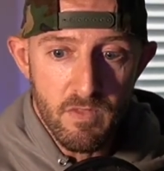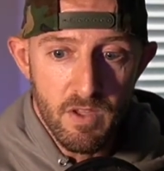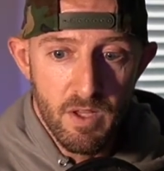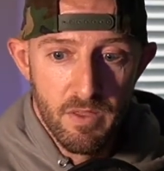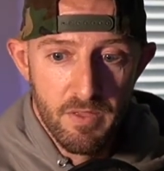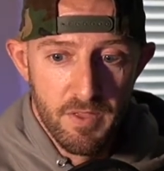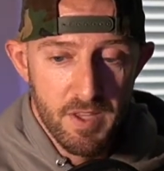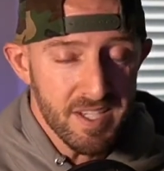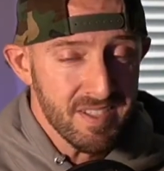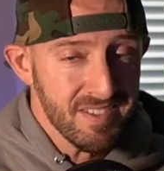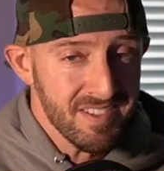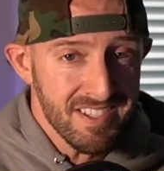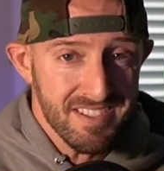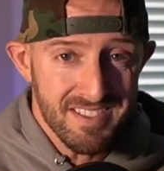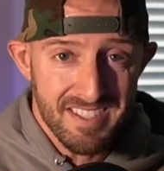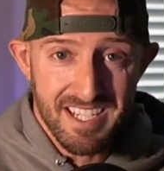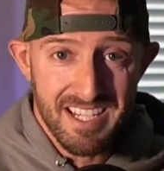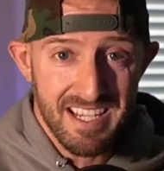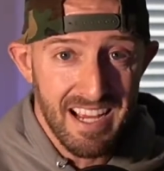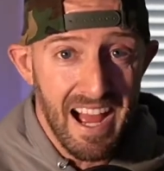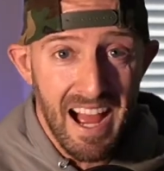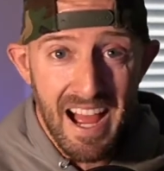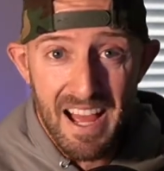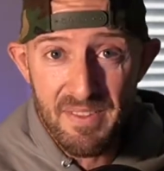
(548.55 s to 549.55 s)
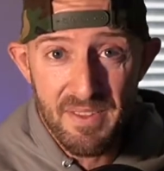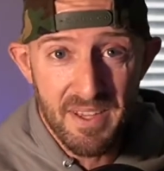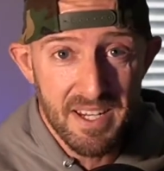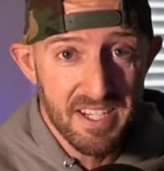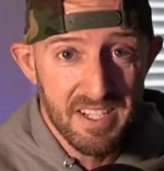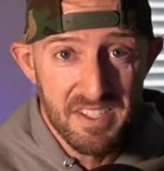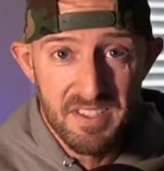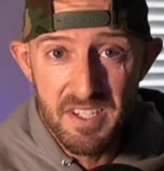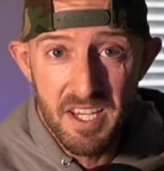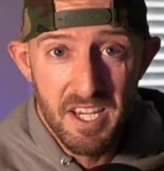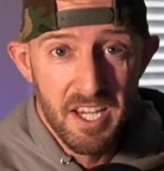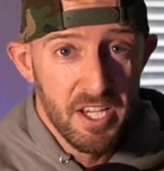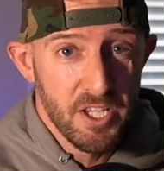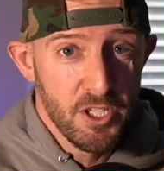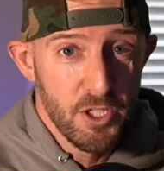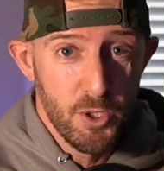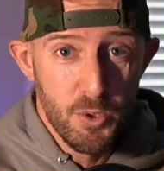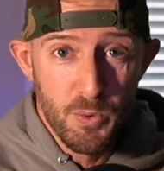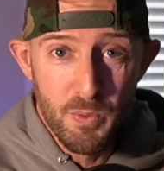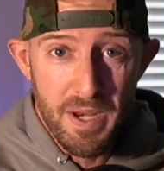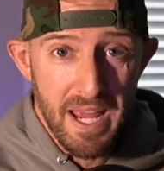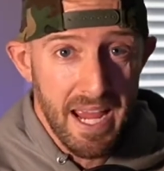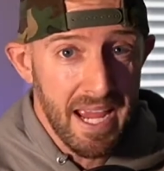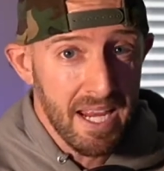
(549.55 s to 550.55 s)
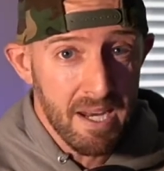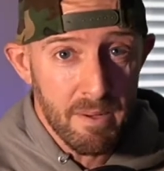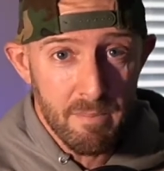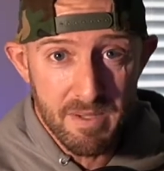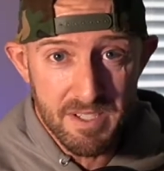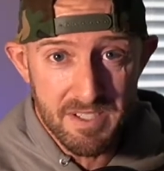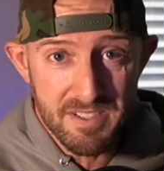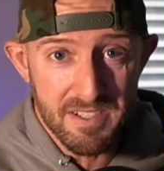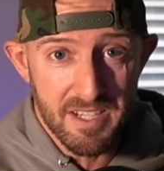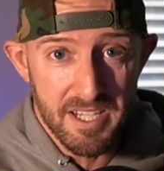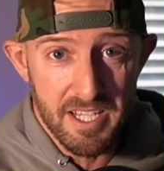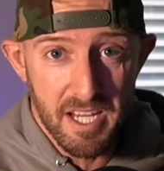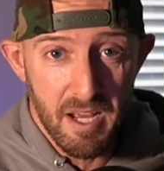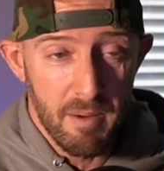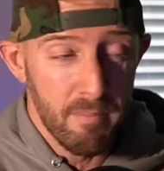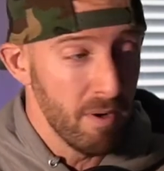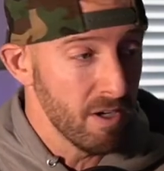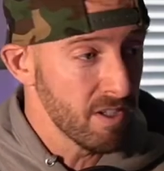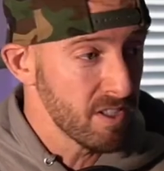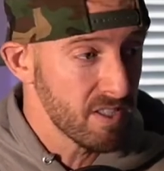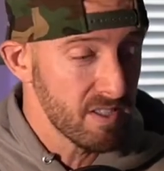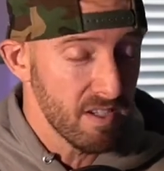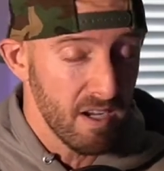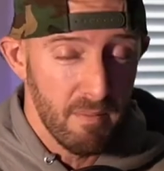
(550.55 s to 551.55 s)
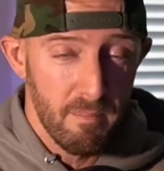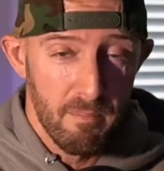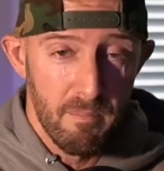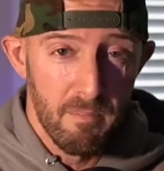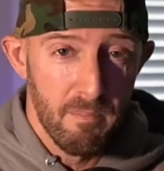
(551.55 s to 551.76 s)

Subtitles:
this is a guy that is unanimously, amongst